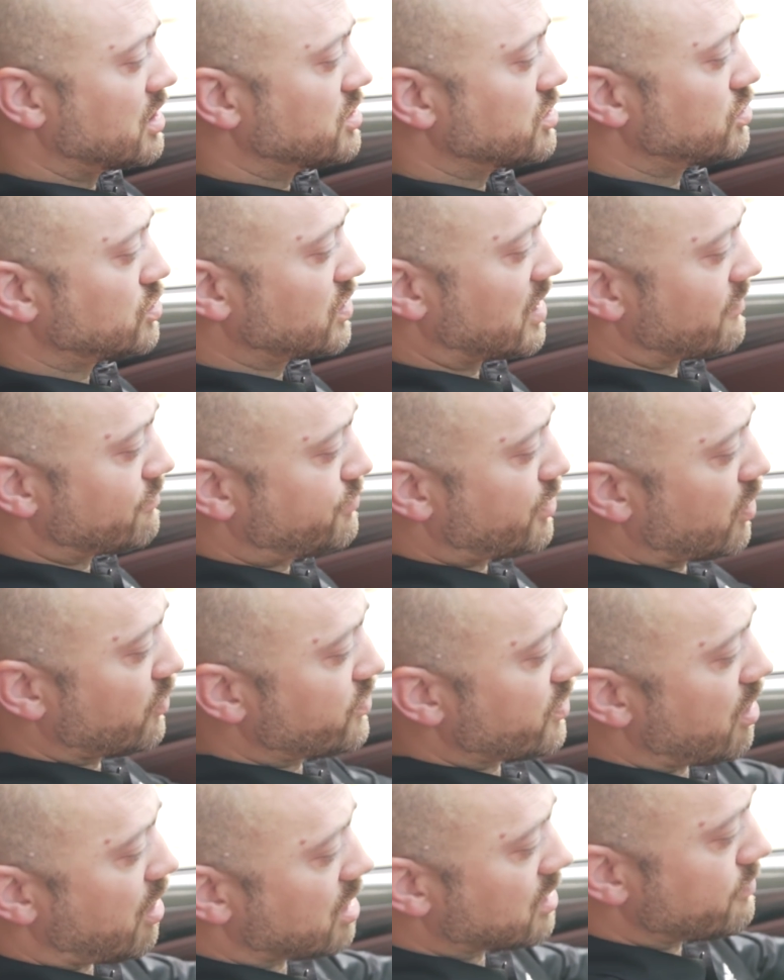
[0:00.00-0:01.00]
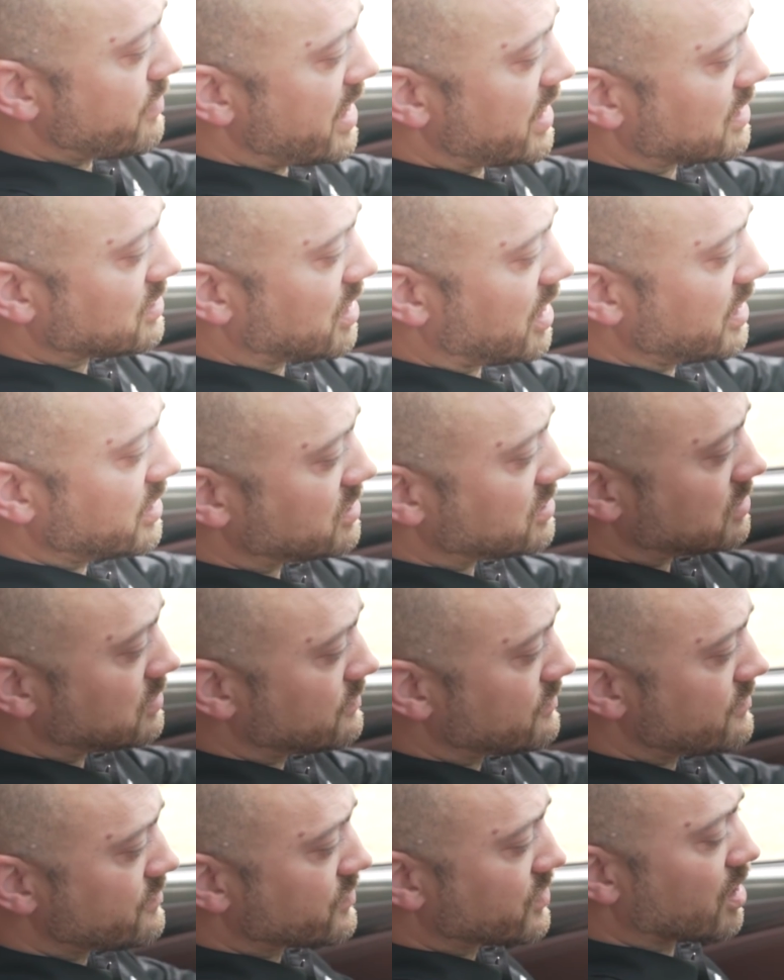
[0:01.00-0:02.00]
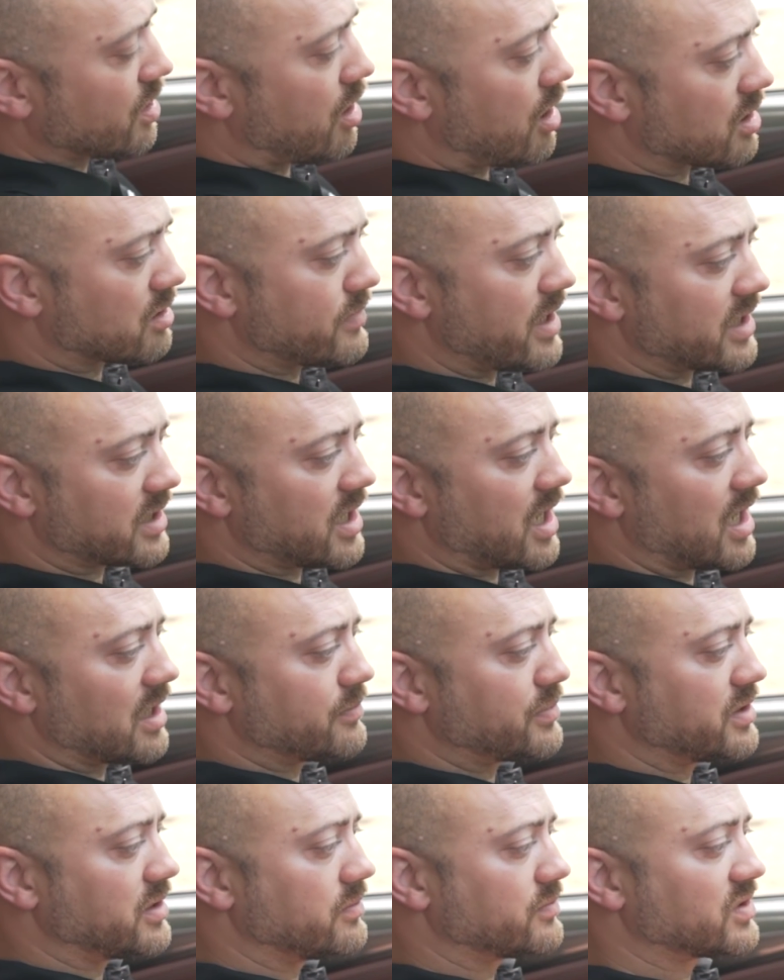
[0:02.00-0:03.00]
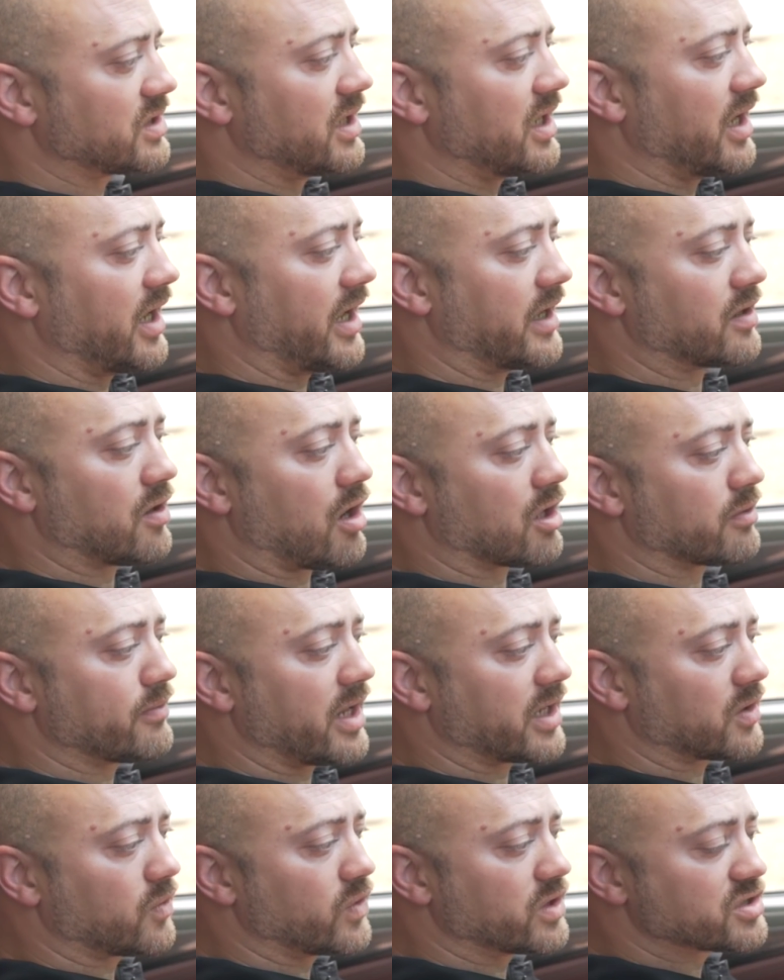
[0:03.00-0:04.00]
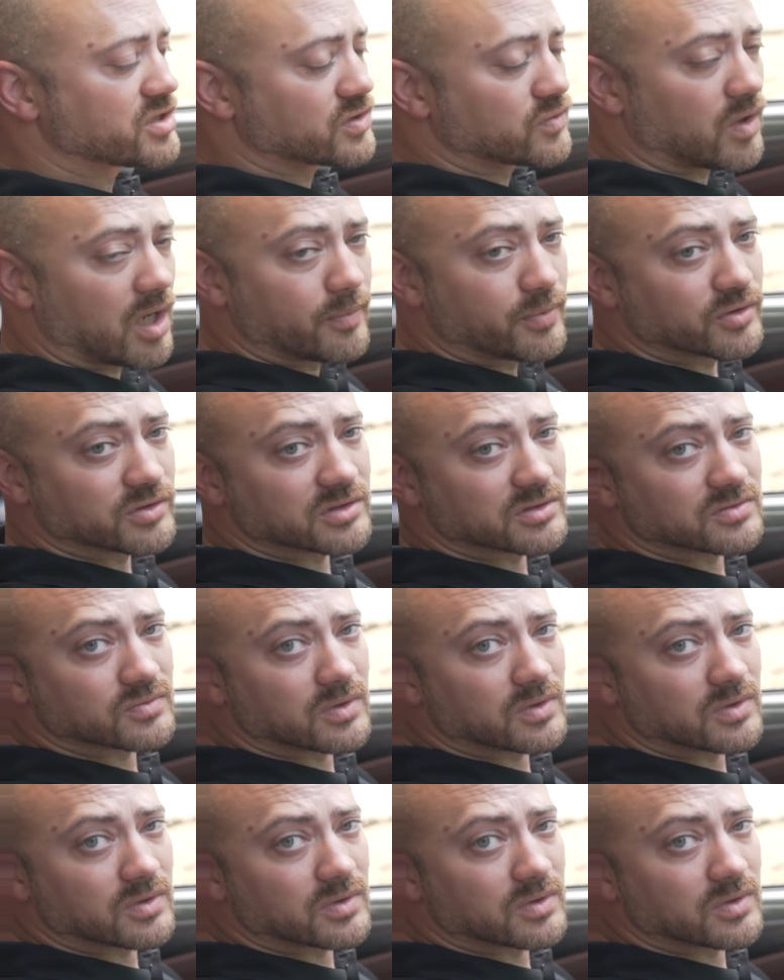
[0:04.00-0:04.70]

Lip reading: You do have both automatic lights, automatic high beams, and automatic windshield wipers.